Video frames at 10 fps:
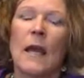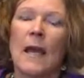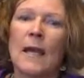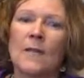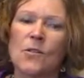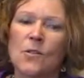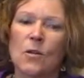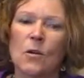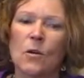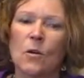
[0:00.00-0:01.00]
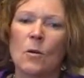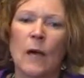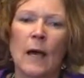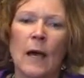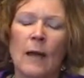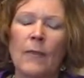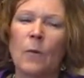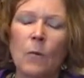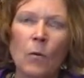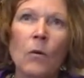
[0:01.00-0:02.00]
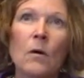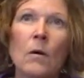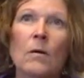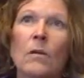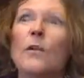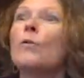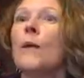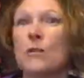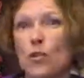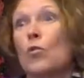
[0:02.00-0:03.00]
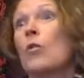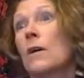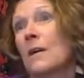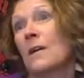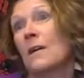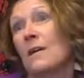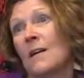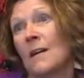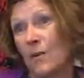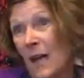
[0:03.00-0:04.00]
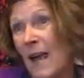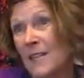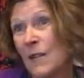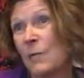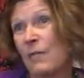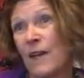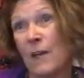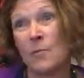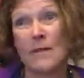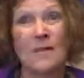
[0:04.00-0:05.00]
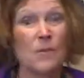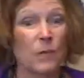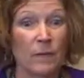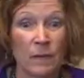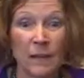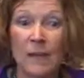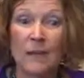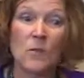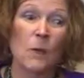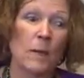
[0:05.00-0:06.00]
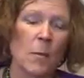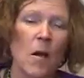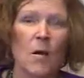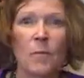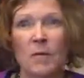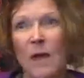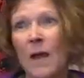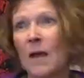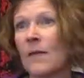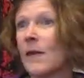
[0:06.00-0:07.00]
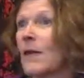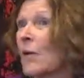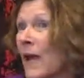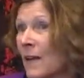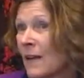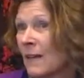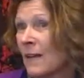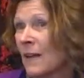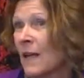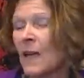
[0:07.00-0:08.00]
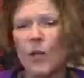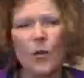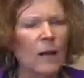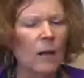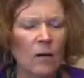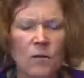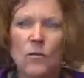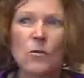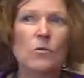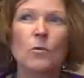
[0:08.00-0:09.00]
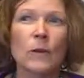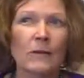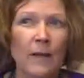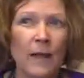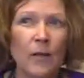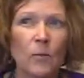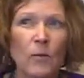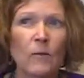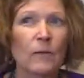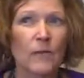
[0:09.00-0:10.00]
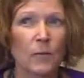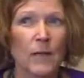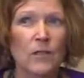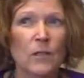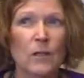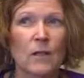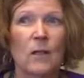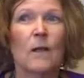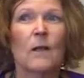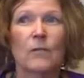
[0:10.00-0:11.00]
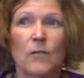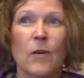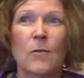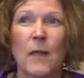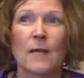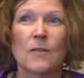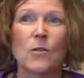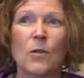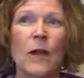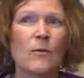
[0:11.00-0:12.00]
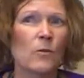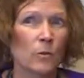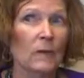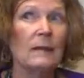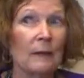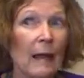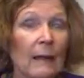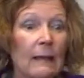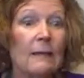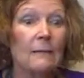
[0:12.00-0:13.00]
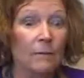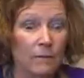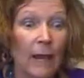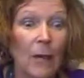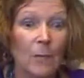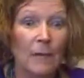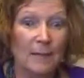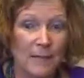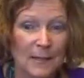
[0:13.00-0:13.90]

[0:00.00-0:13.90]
And so the more you enjoy interacting with families, with the kids, with the mom, the dad, anything, you get all sorts of really valuable information from that. So you have to really like families.